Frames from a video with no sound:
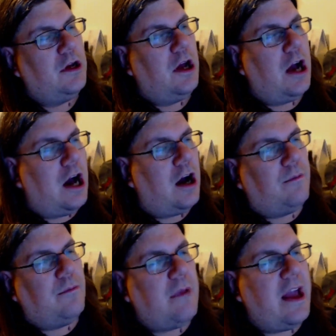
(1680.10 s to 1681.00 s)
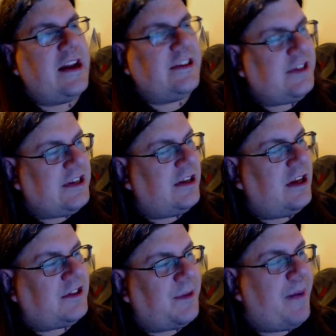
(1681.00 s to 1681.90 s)
And it's
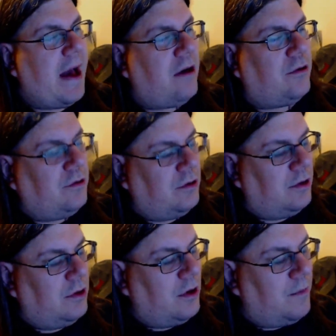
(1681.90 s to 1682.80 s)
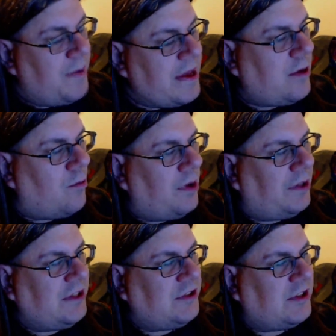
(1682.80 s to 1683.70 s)
about being
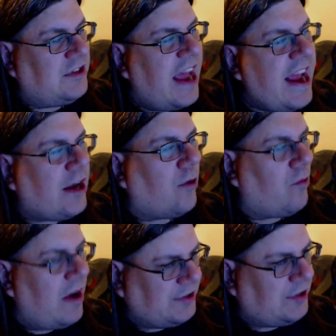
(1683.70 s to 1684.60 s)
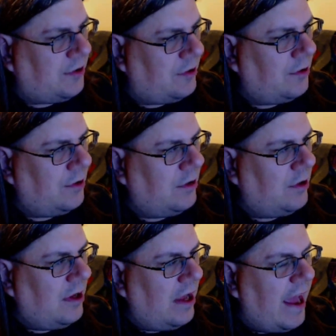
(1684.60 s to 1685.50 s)
willing to take a risk
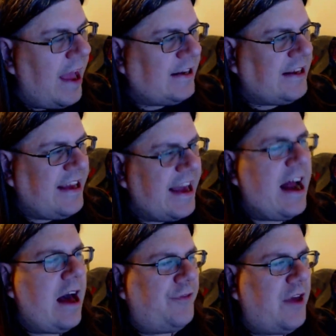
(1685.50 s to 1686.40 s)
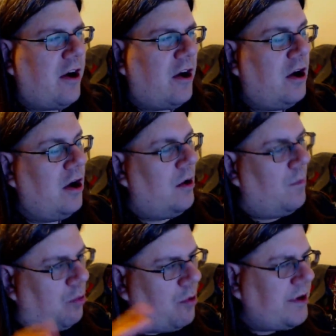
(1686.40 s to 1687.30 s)
and get out there,
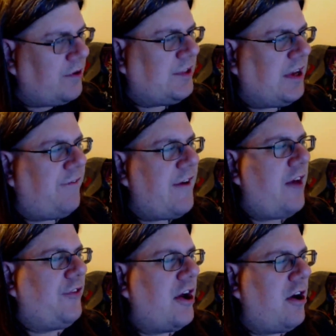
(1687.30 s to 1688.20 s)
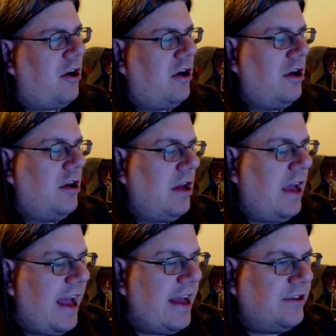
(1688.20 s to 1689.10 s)
put yourself out there,
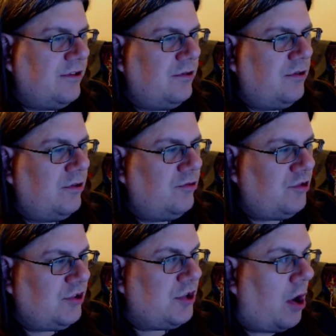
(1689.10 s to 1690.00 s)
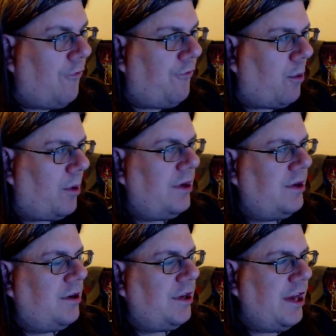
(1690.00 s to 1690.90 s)
and just go for it,
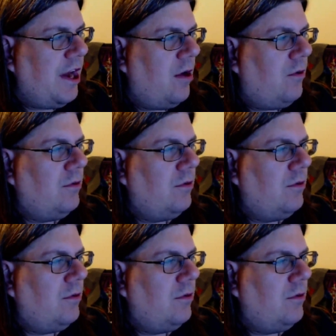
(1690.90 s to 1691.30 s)
you know?